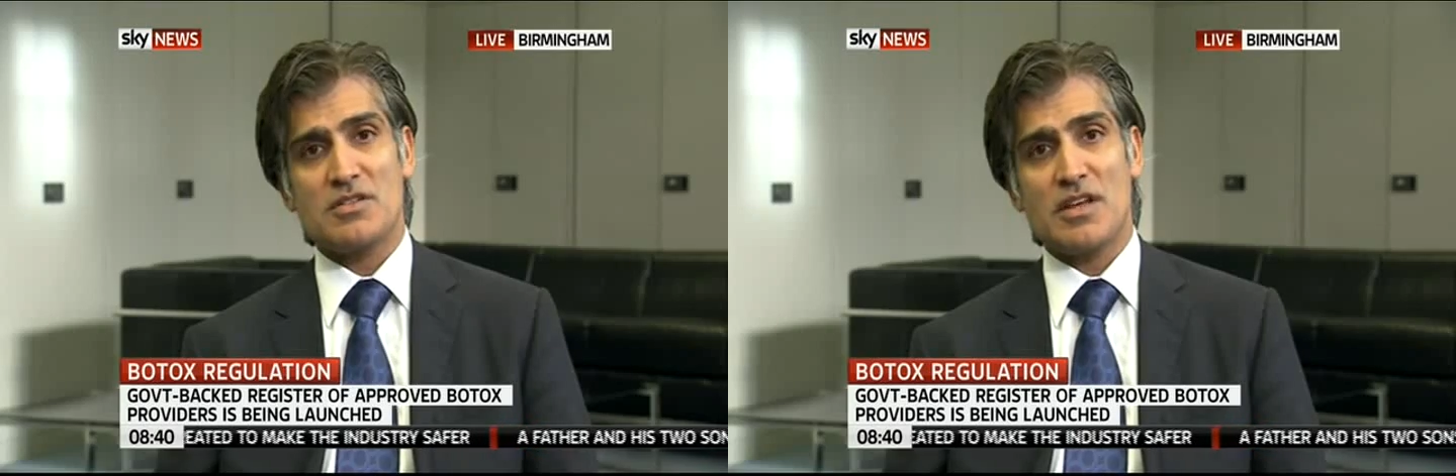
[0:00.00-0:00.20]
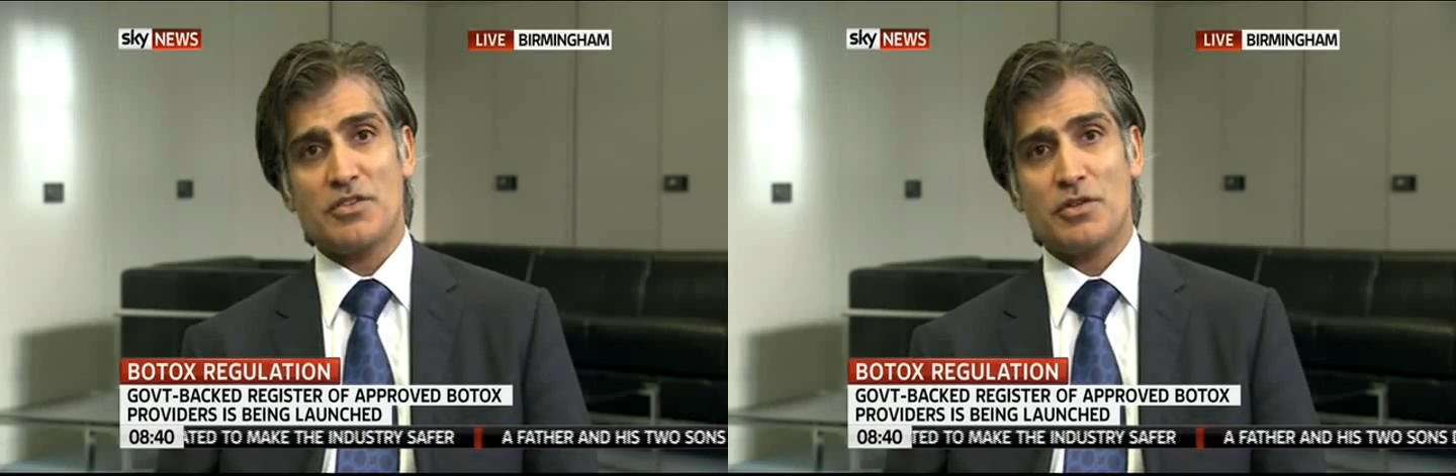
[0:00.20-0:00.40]

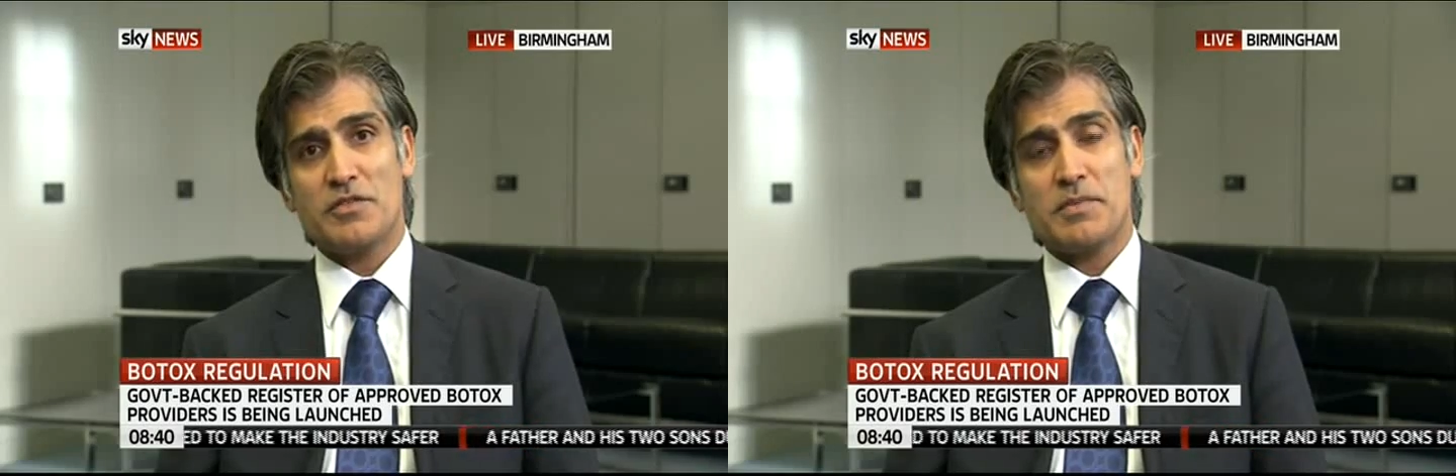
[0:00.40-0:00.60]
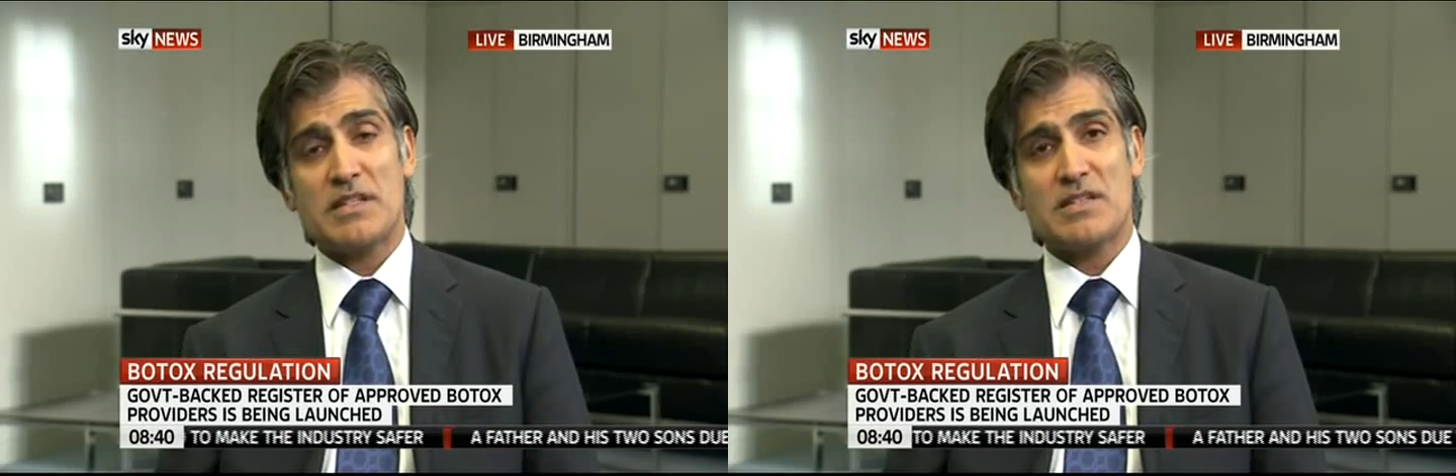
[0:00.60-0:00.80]
etc.,
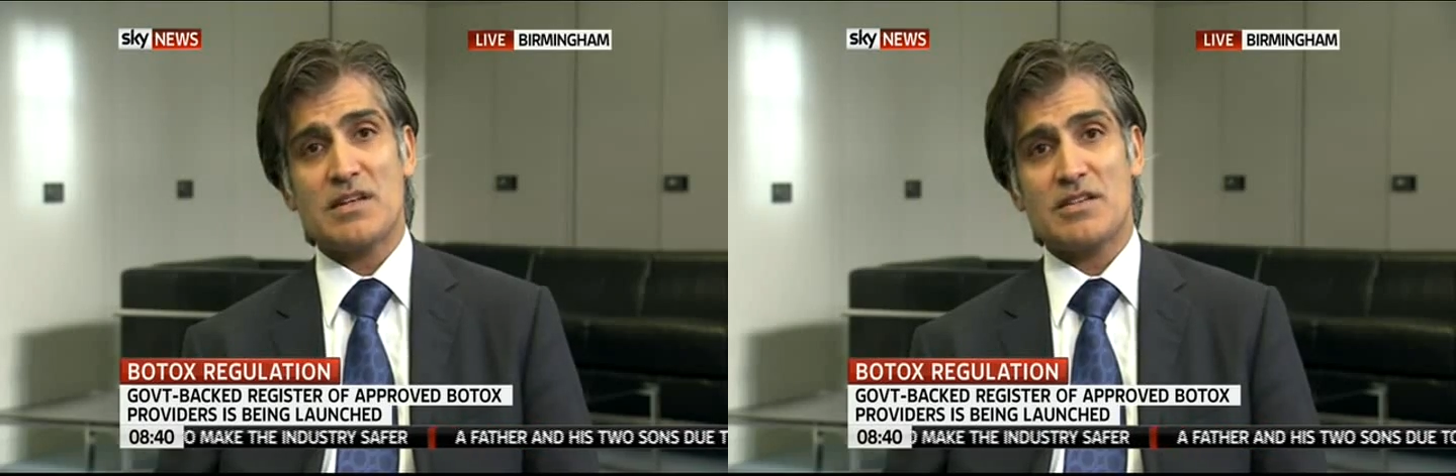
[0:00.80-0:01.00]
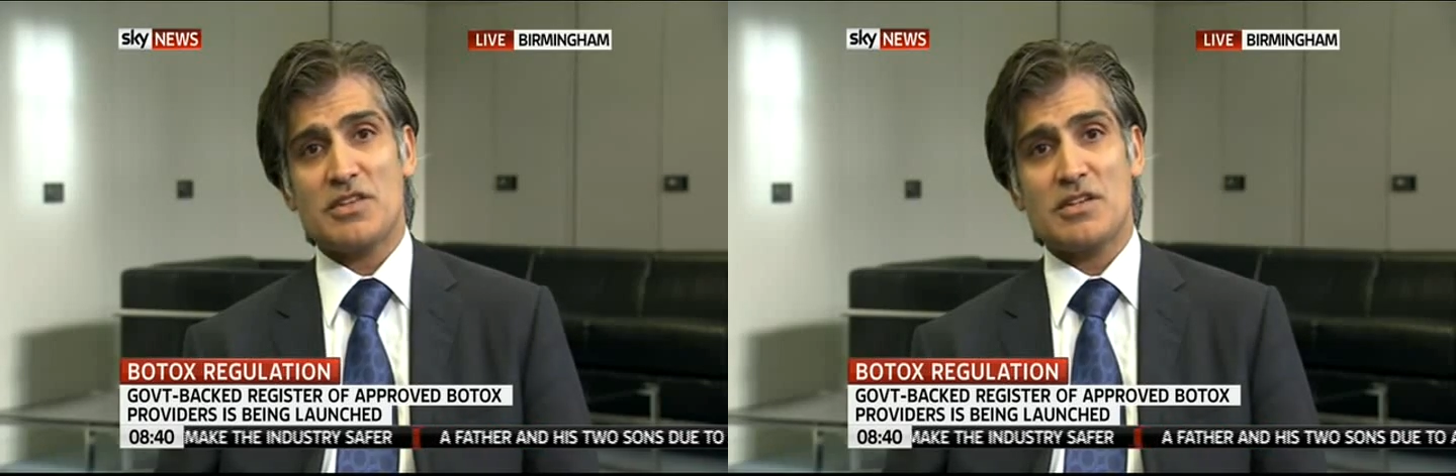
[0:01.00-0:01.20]
who've spent
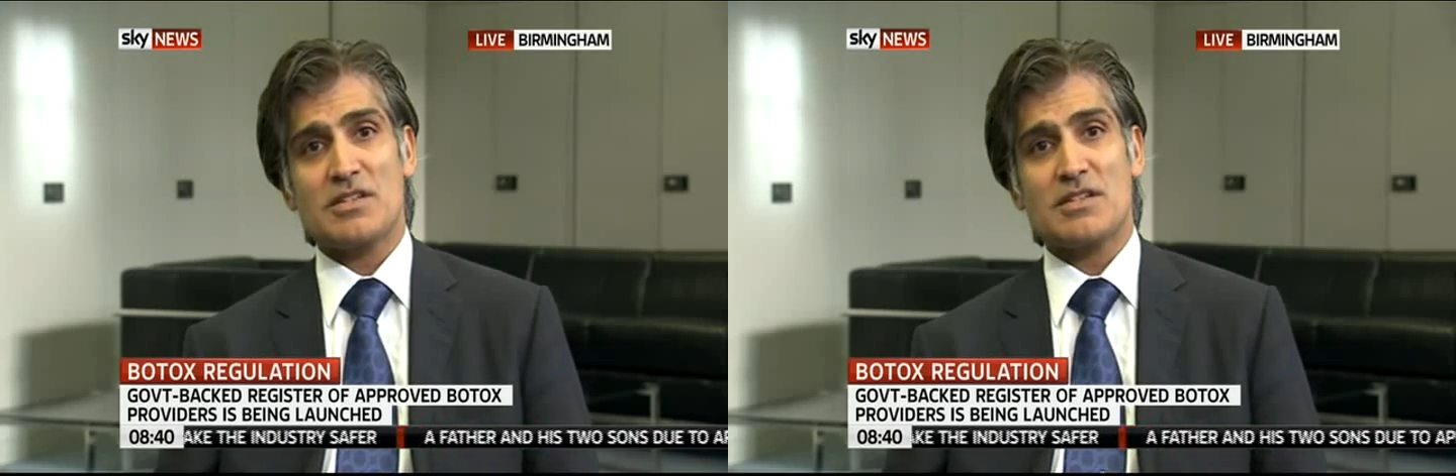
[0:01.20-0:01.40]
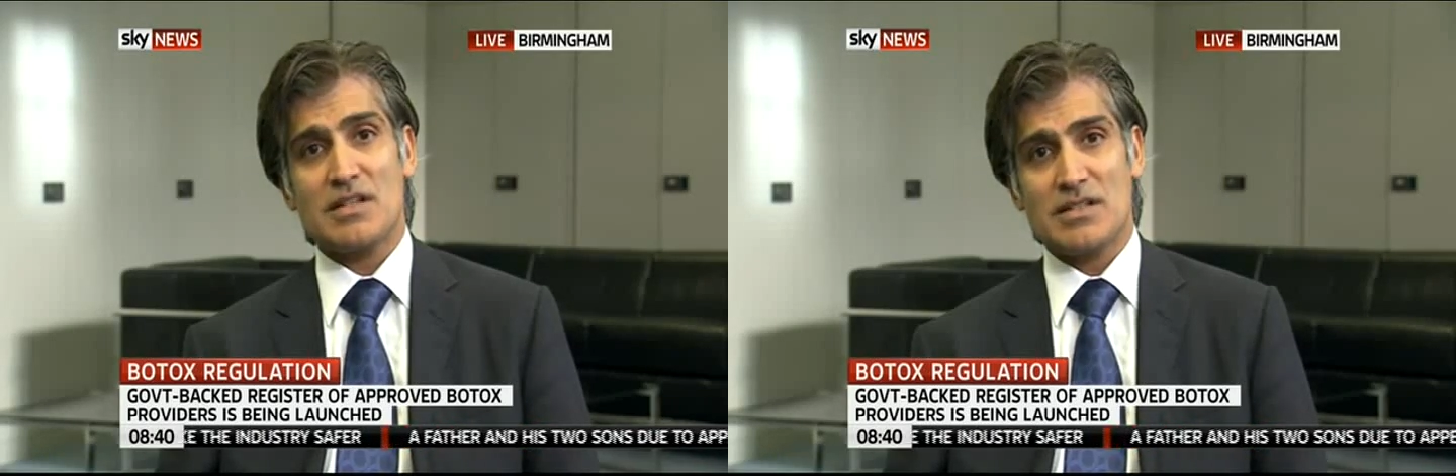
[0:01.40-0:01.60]
6 years
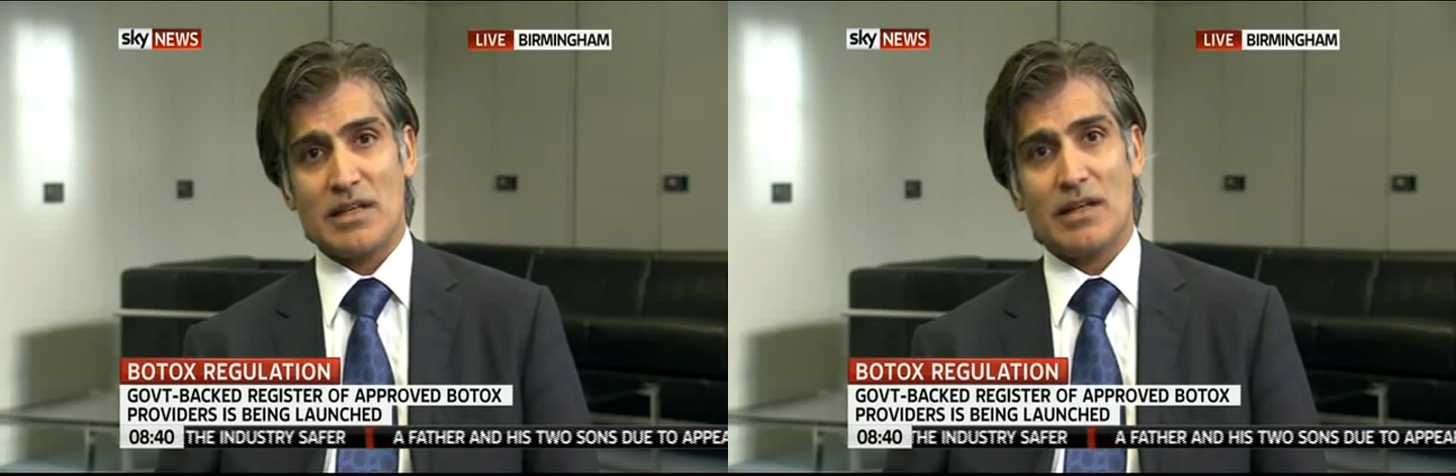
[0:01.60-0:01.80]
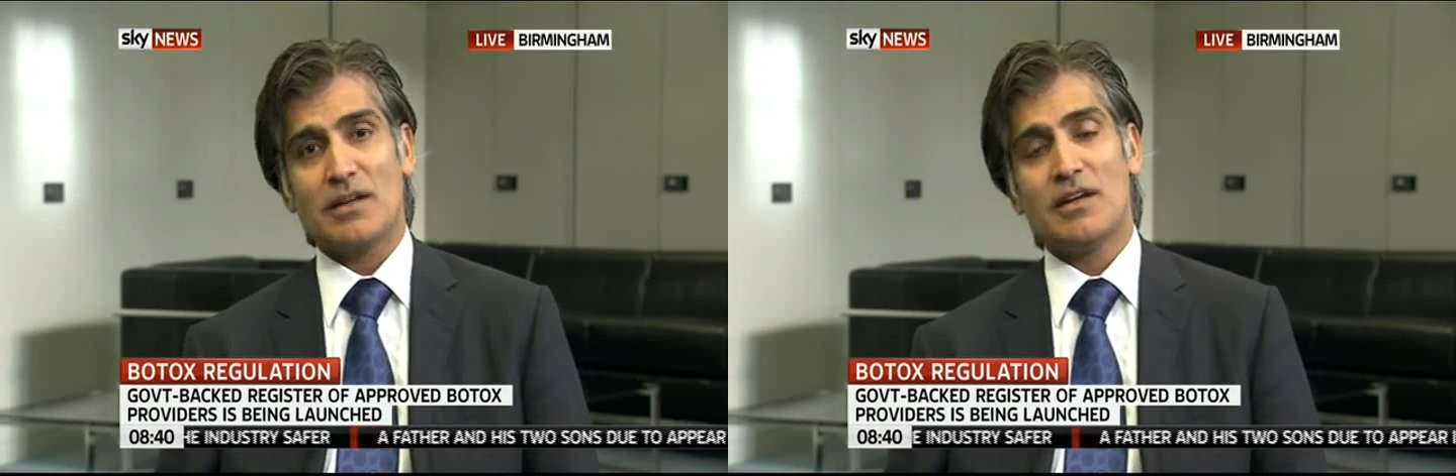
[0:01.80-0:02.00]

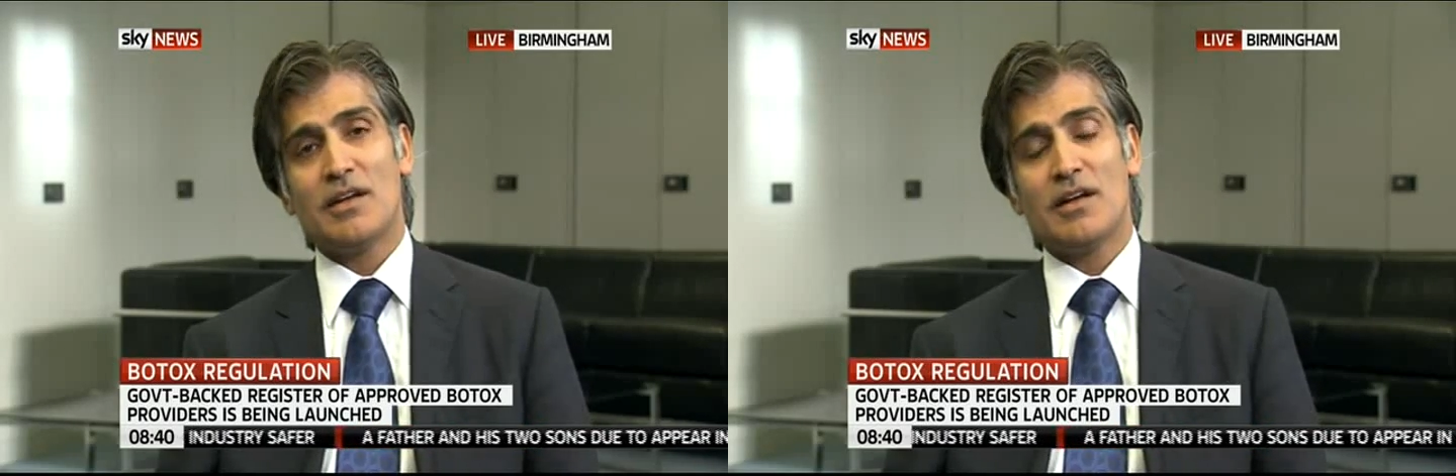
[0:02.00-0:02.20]
studying.